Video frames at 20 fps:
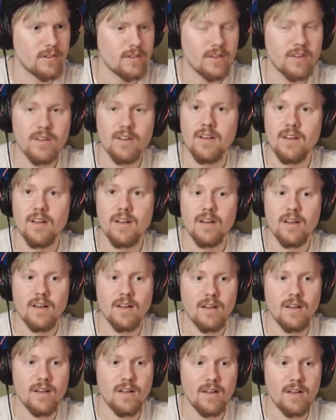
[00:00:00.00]

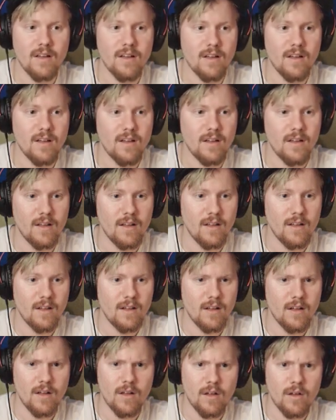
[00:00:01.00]

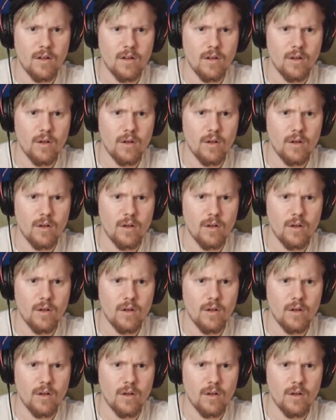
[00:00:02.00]
Nothing is said.